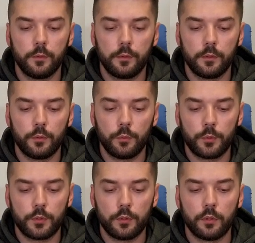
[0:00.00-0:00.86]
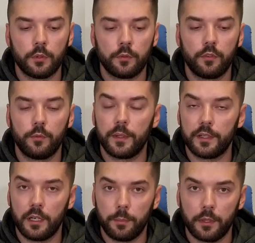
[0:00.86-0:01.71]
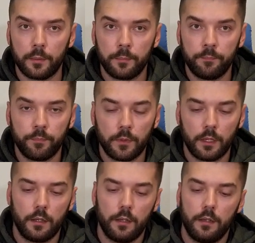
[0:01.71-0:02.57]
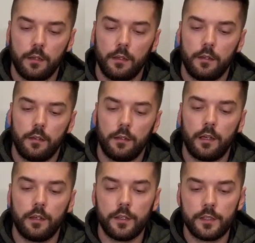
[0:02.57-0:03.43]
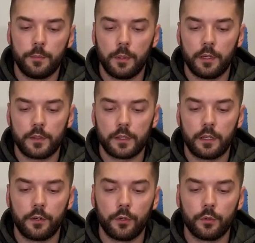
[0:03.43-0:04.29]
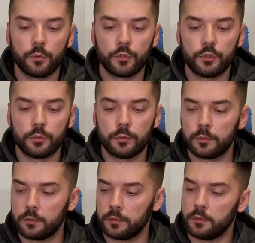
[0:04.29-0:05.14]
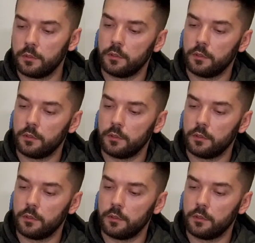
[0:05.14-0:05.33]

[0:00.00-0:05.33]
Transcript: groups of metal pin. Yeah, these pins are used to